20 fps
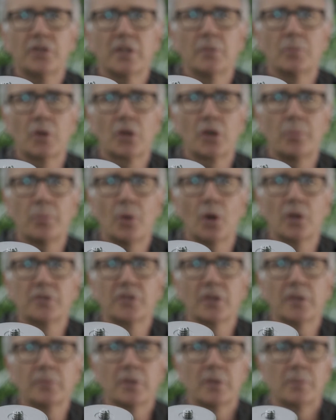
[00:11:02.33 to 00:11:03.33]
a monopod,
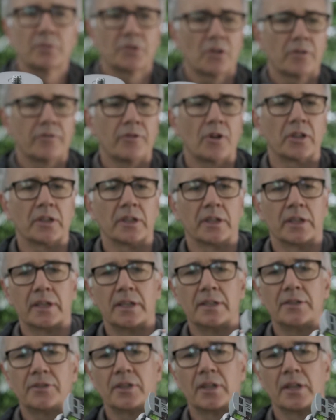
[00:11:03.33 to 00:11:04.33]
sometimes I find it
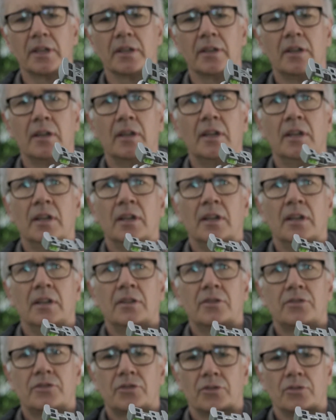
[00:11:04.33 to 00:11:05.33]
easier
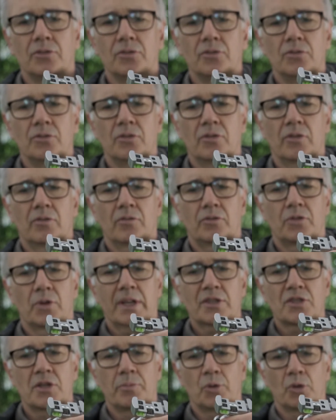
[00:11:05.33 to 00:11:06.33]
to
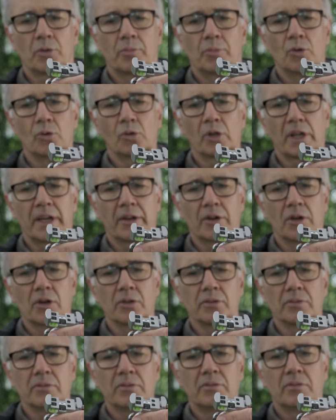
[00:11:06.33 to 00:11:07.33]
actually put a ball head
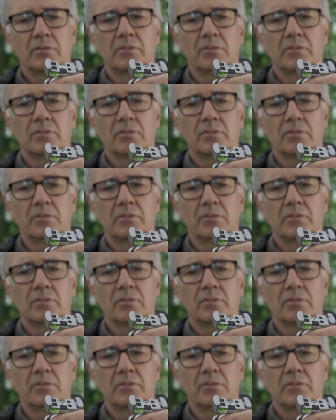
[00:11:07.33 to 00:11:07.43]
on.